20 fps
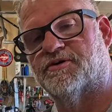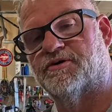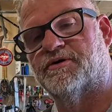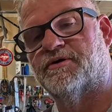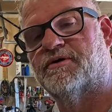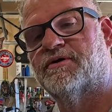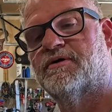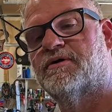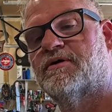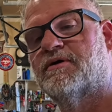
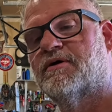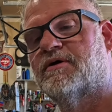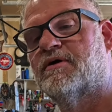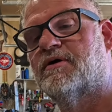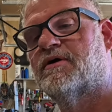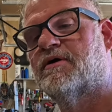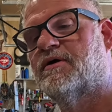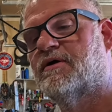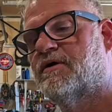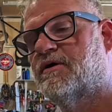are
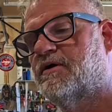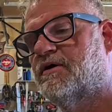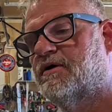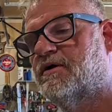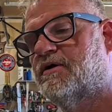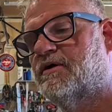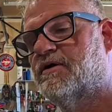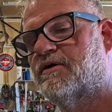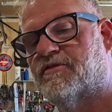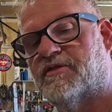
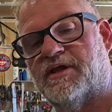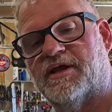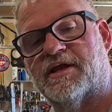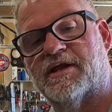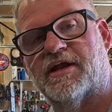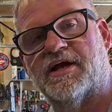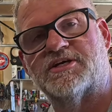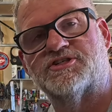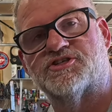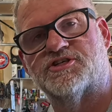
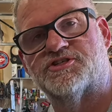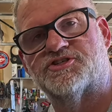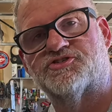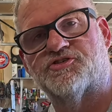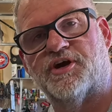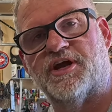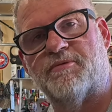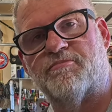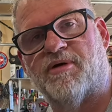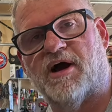thinking I should
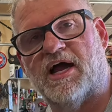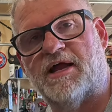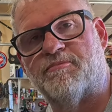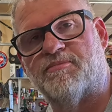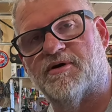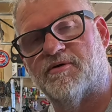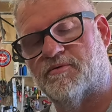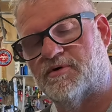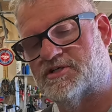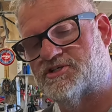straight
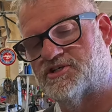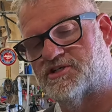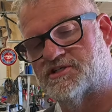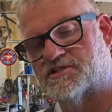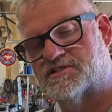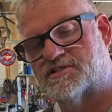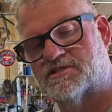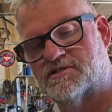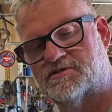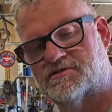pipe it, which
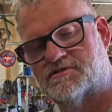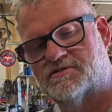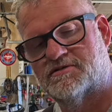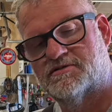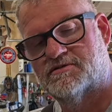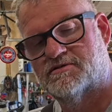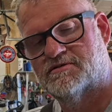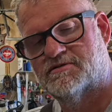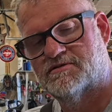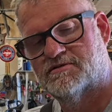is
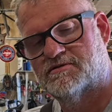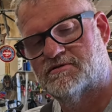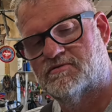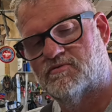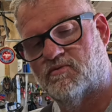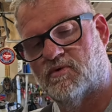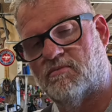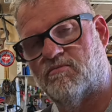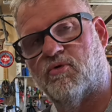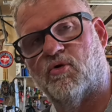
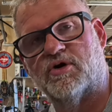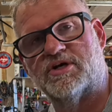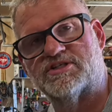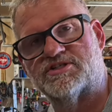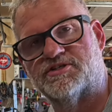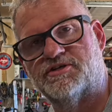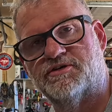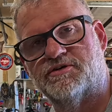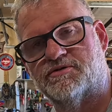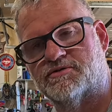what
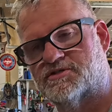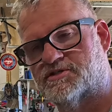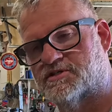boys do.